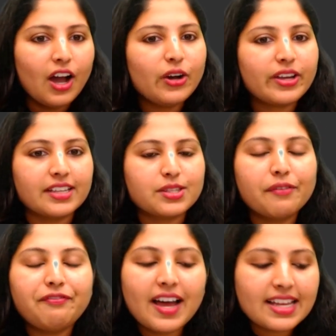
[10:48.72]
Okay, so
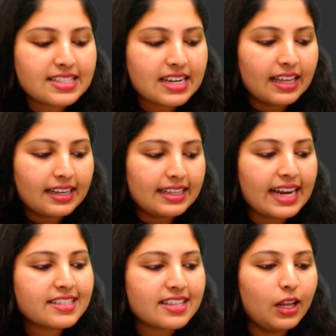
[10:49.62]
first
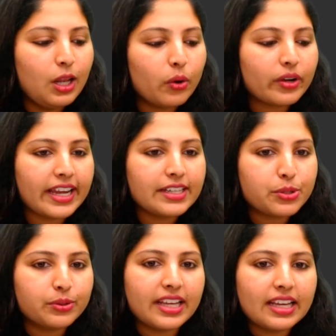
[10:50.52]
let's look
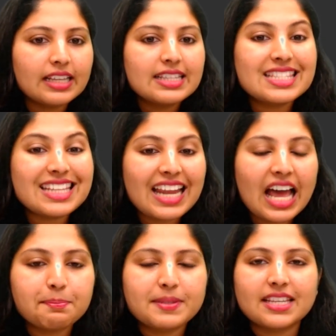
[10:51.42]
into the
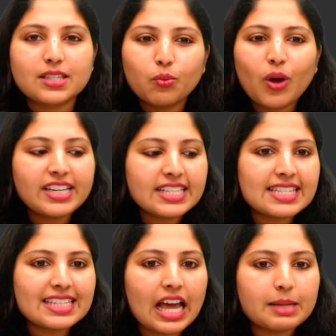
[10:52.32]
synapses. What is
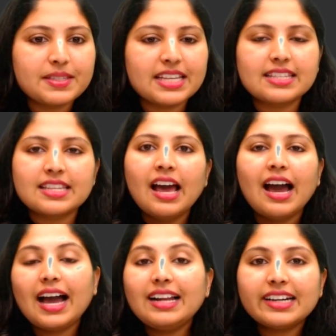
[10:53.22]
synapses?
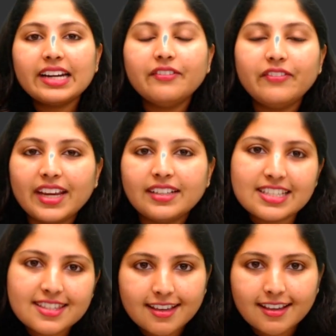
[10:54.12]
Already we
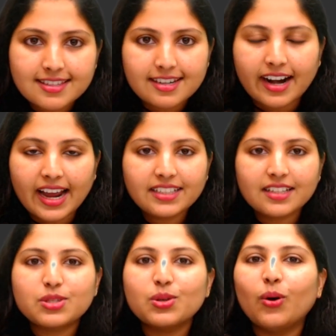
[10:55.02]
discussed, right?
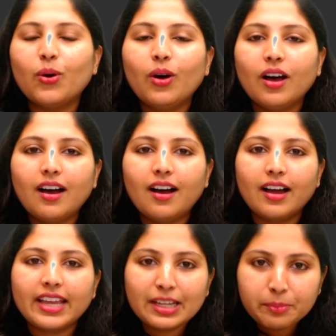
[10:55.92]
So
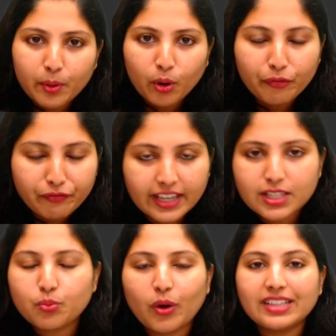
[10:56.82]
in
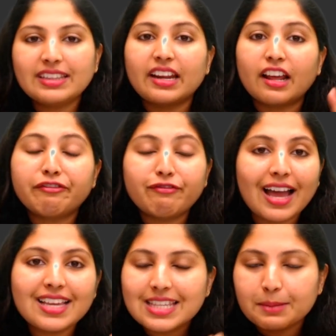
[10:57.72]
prophase 1 there are
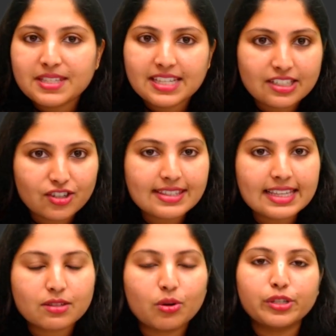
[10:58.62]
5 substages
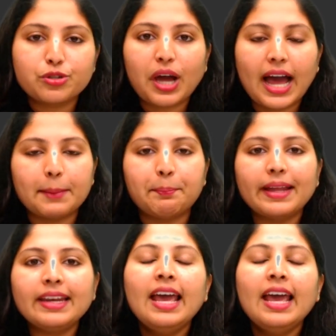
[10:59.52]
is going to happen,